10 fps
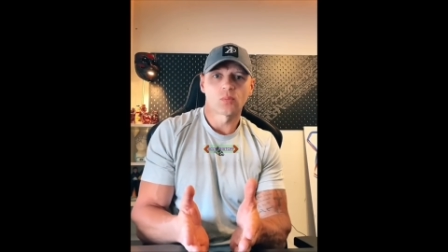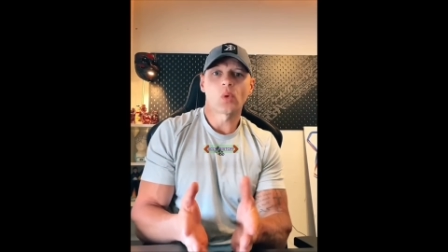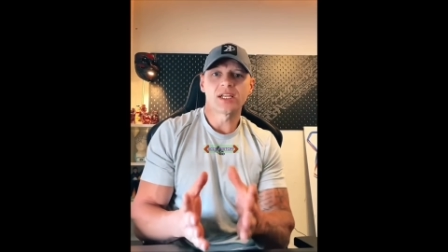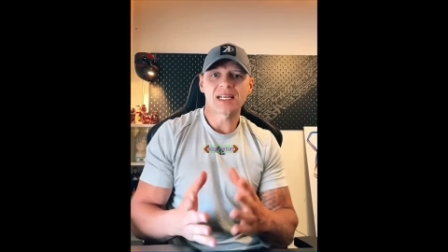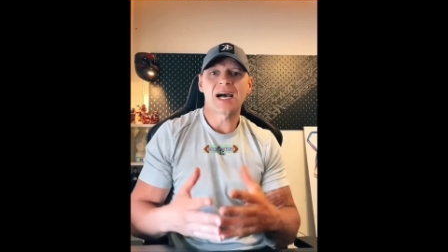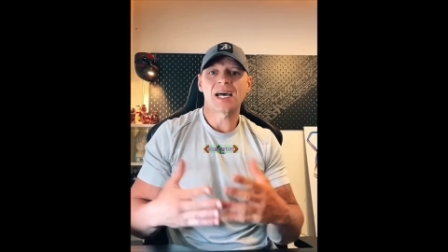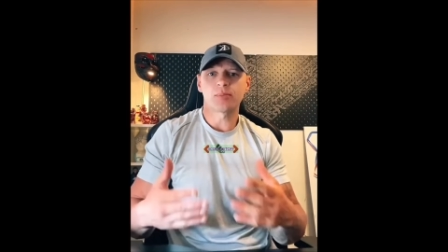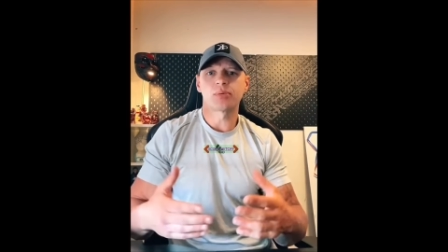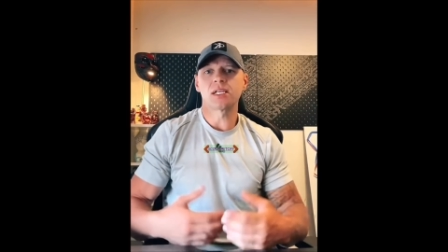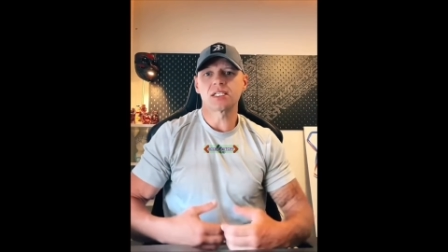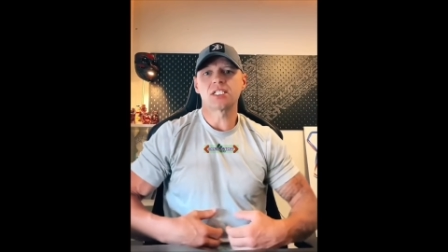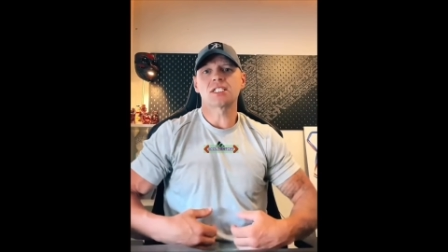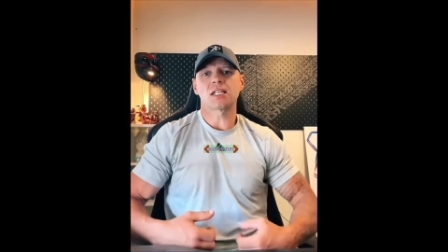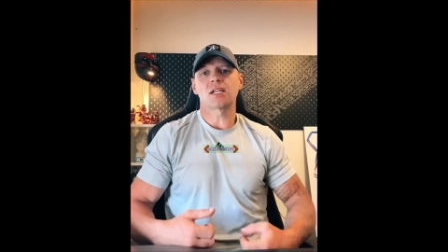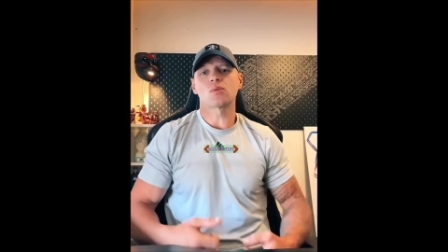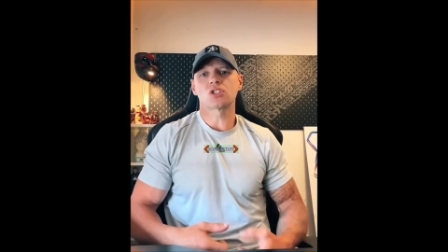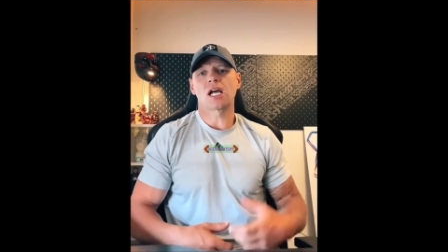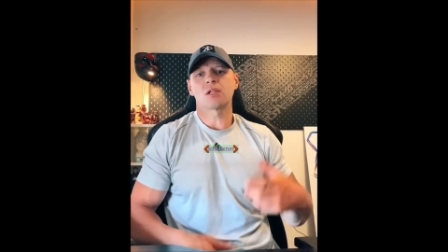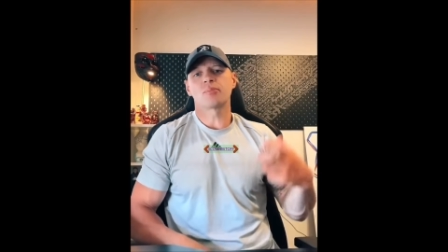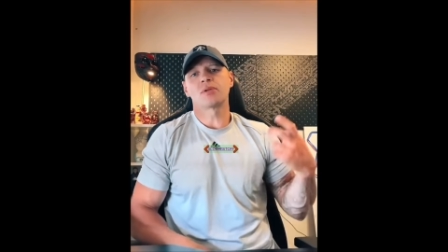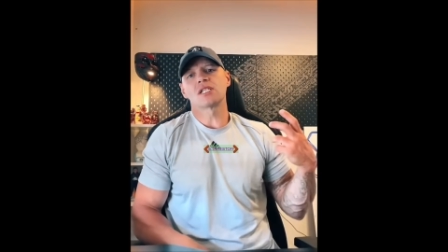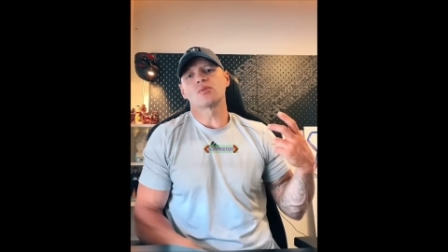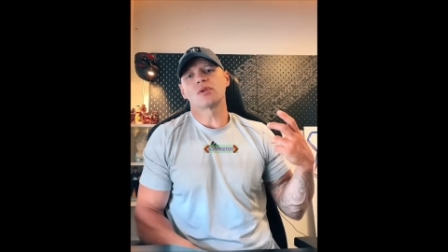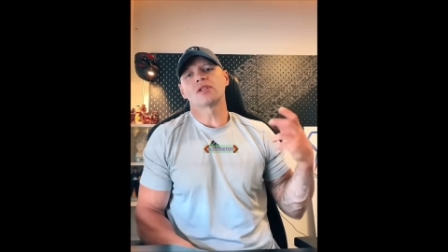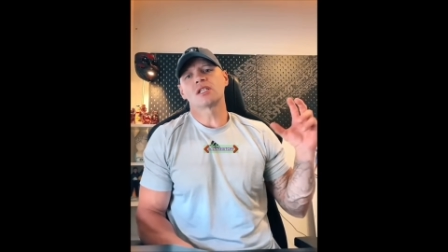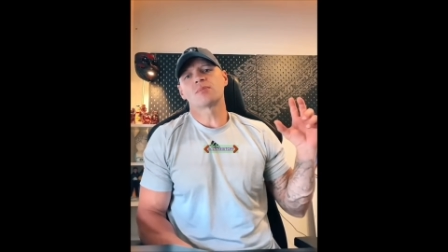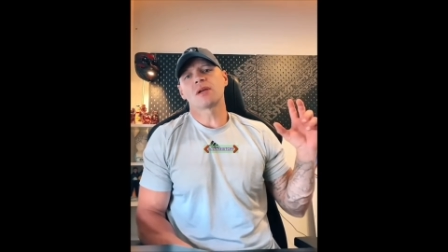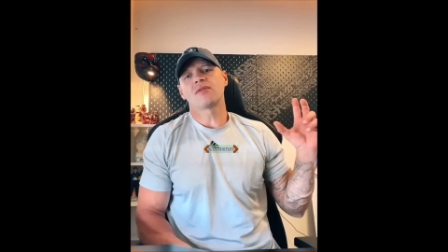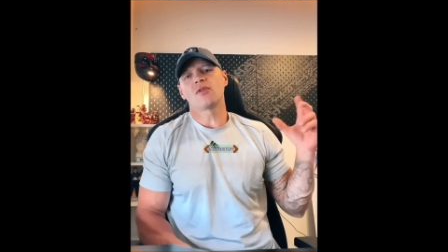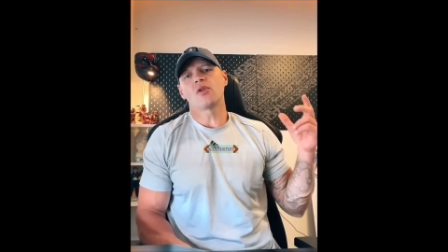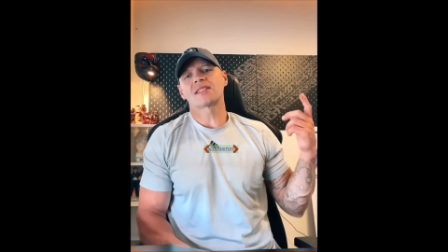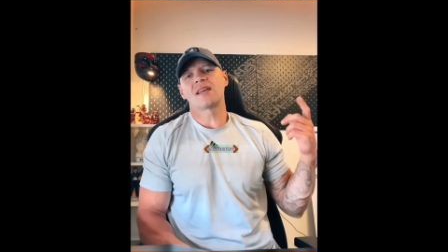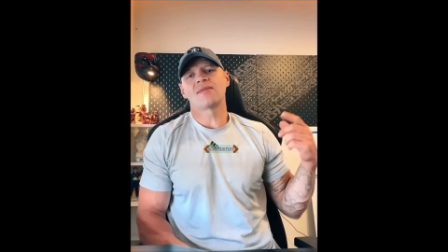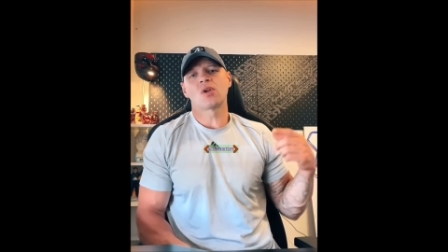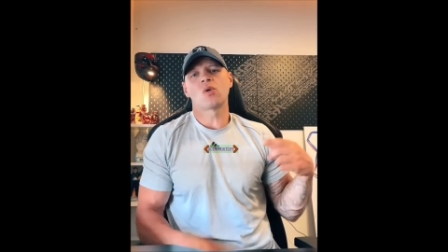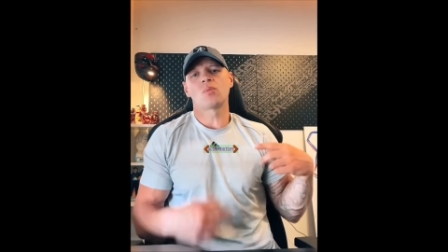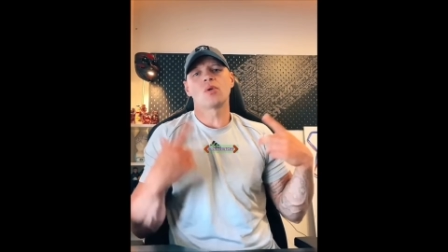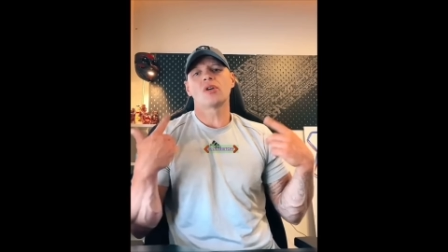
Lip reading: When he's out of prison, he's standing outside the prison with this big fat envelope,